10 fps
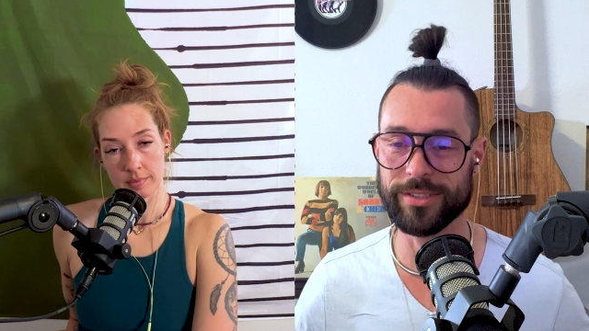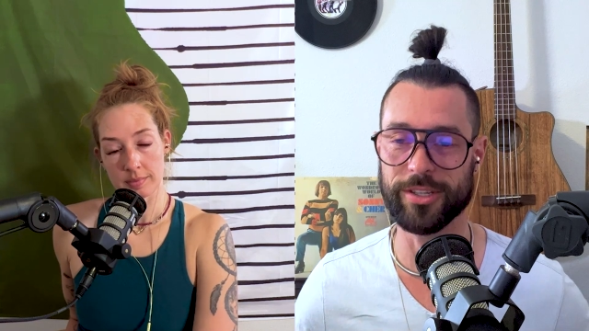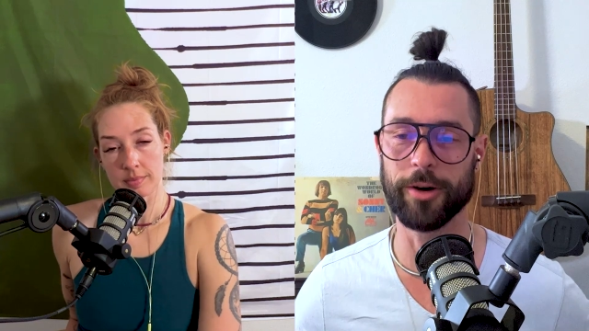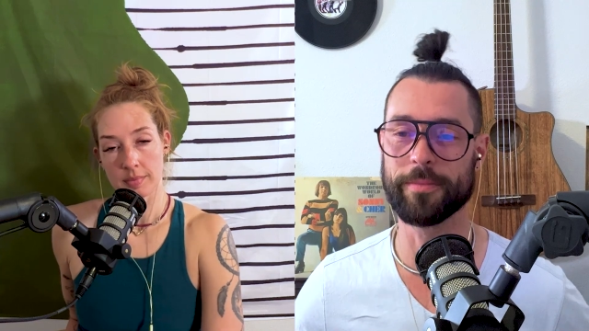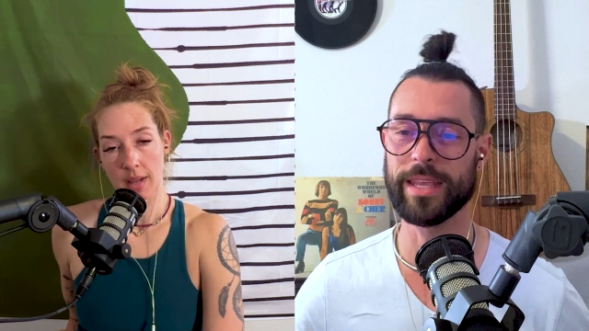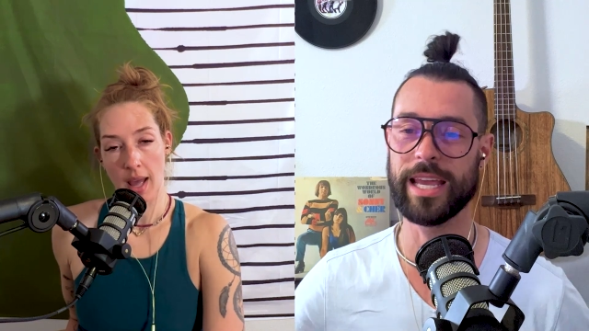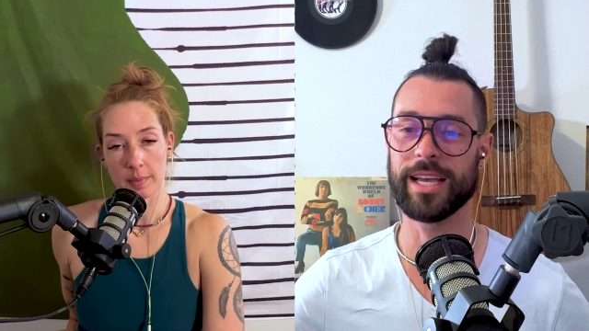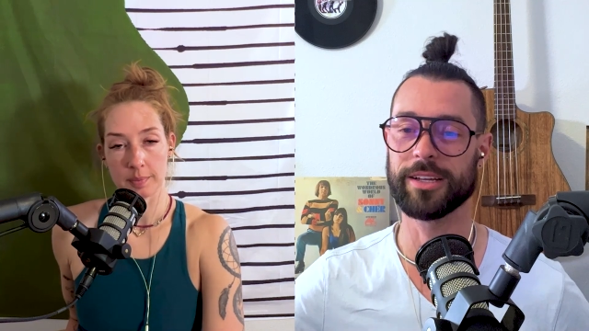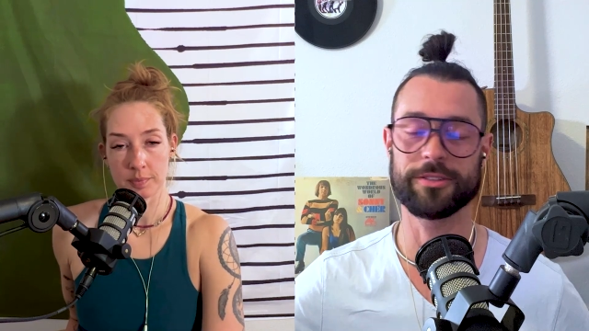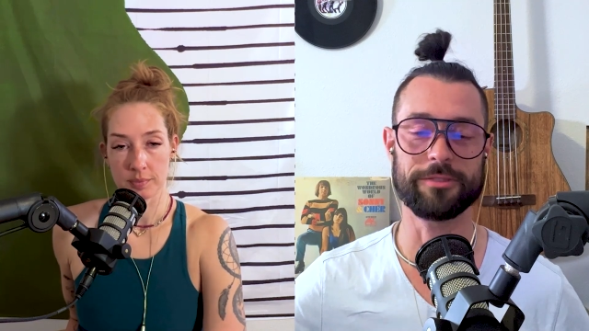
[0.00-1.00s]
Speaker 1: So, yeah,
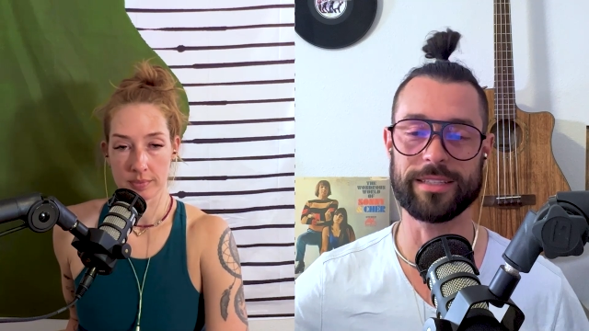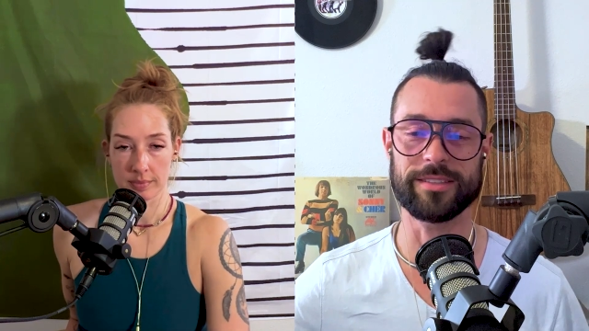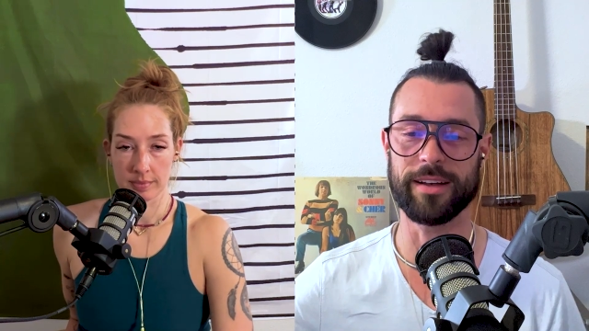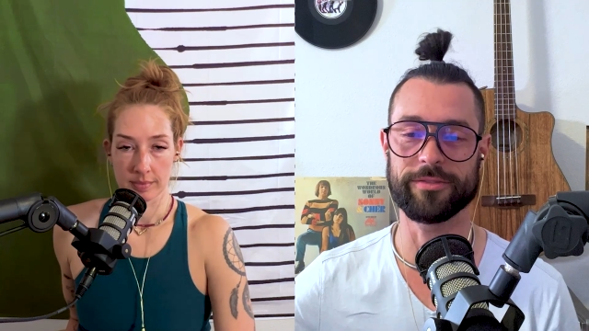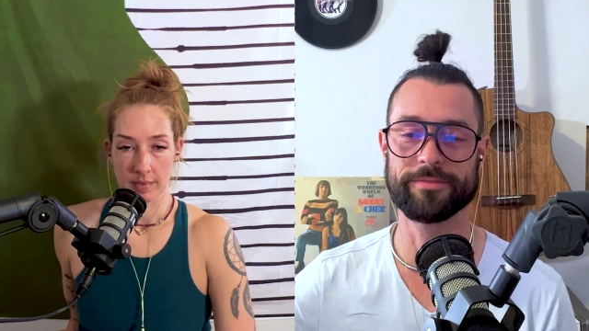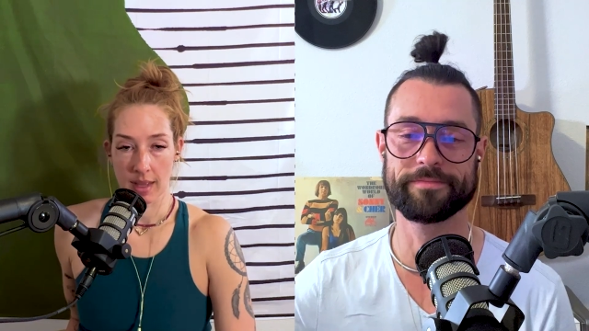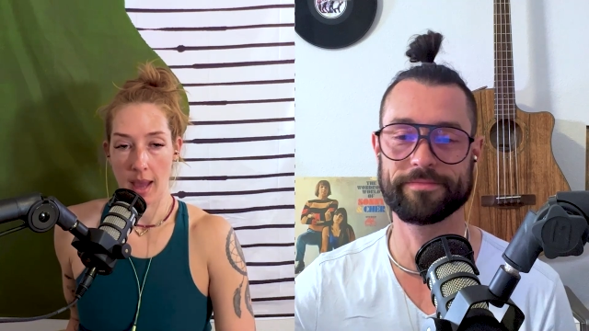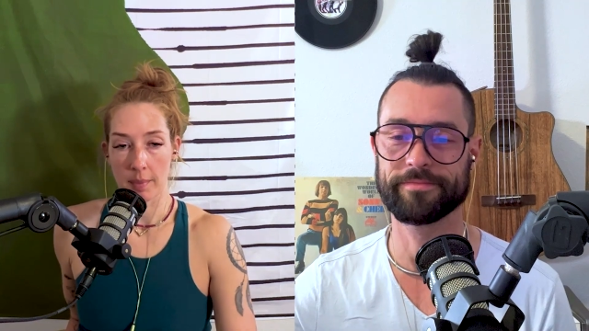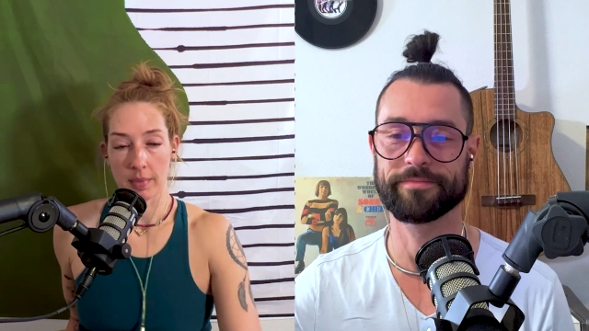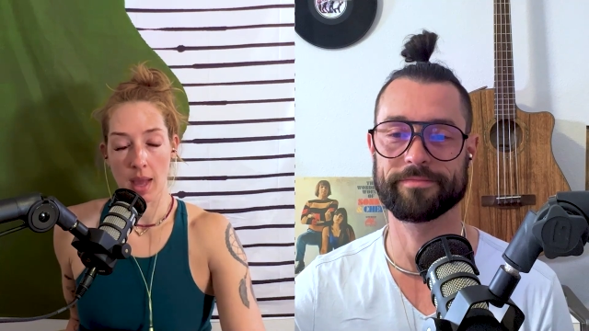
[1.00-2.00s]
great stuff.
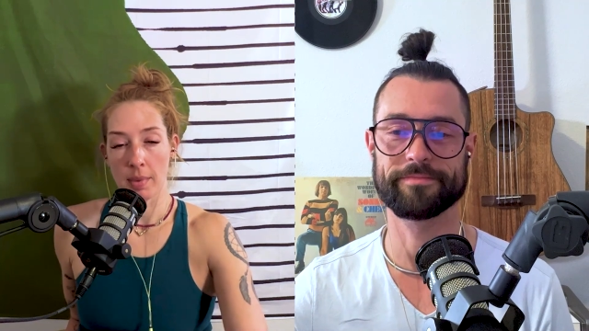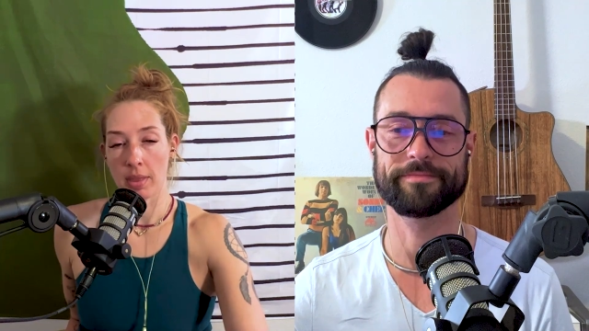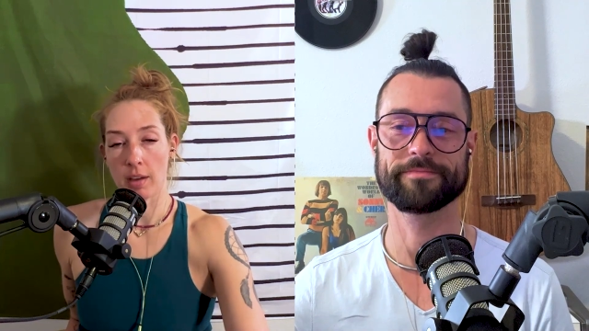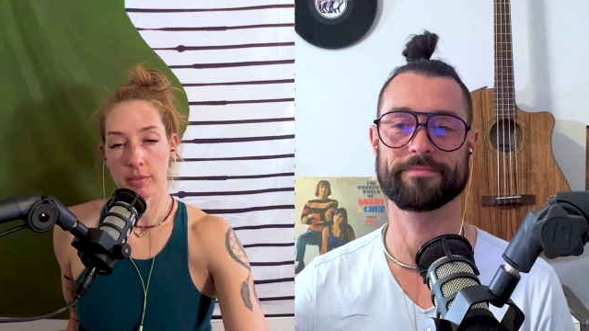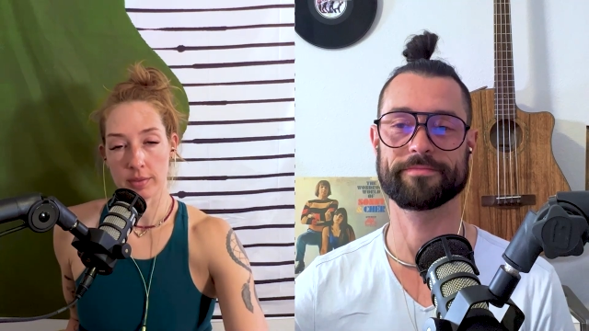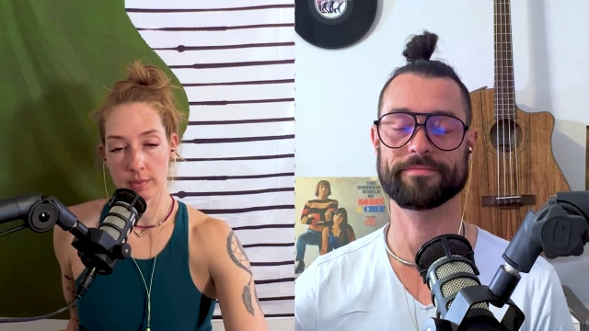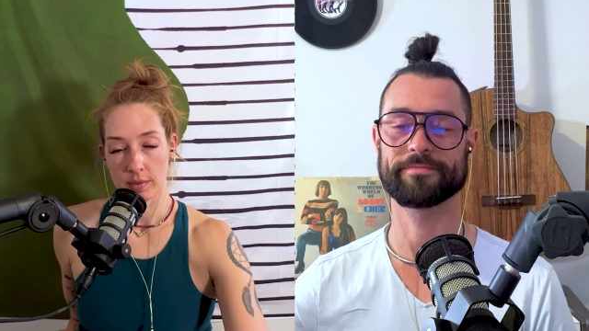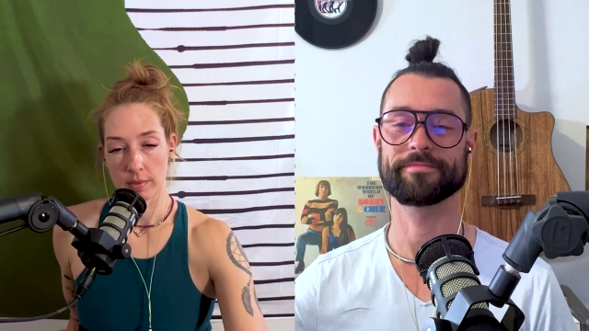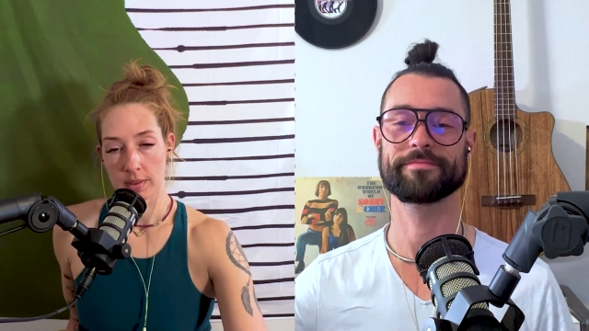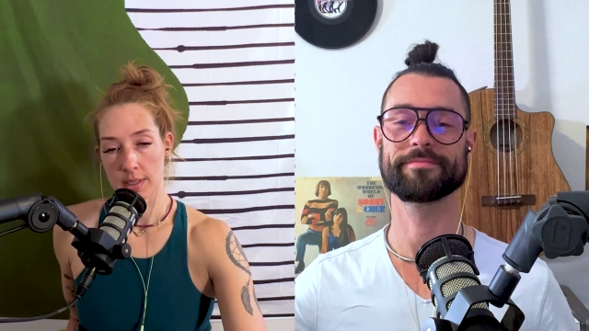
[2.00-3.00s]
Speaker 2: Yeah, I'm in love.
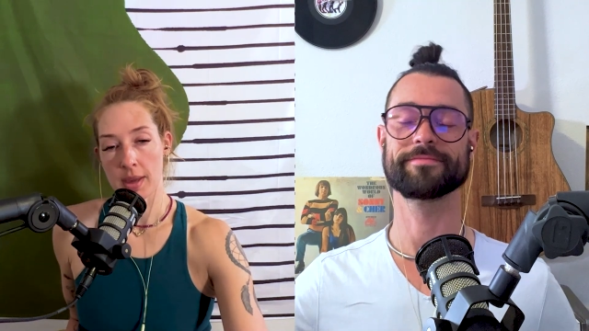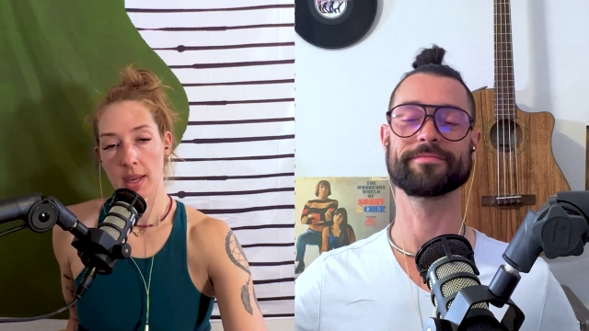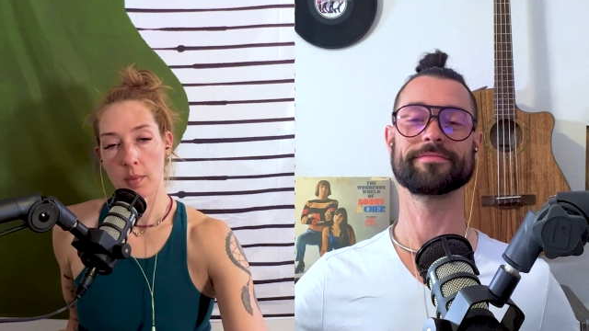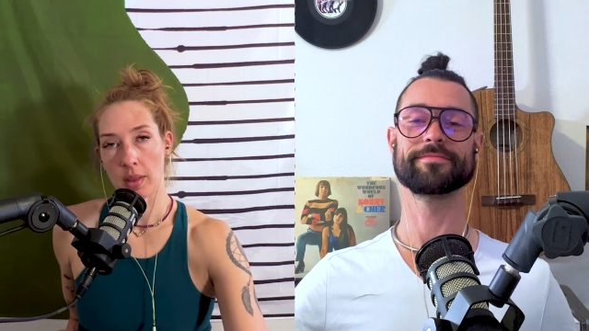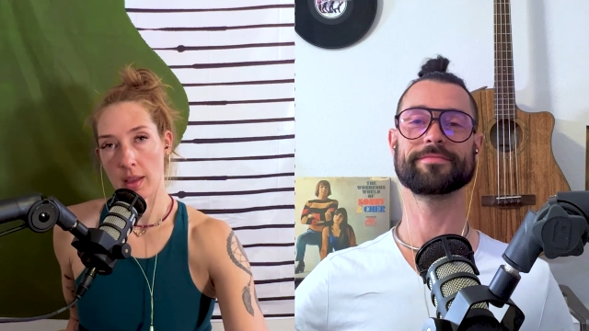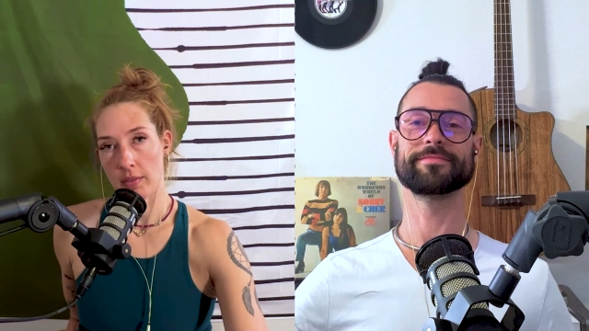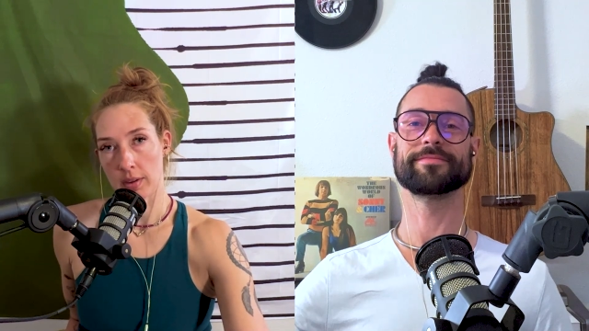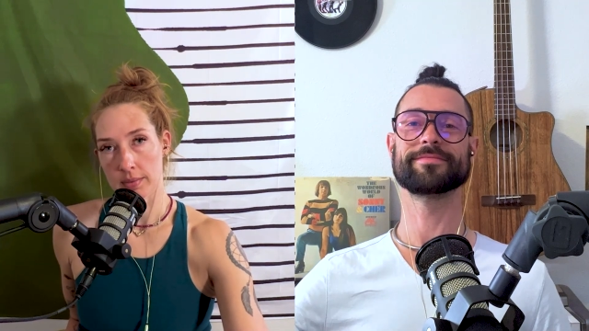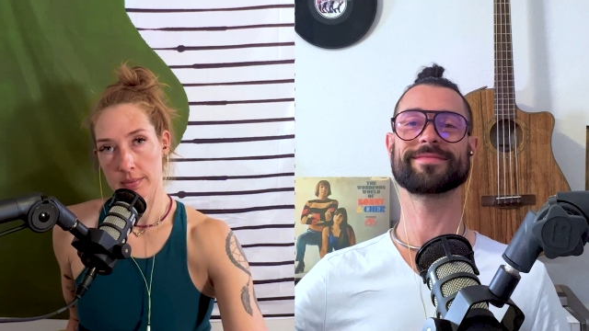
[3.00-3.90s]
Tamika, we love you.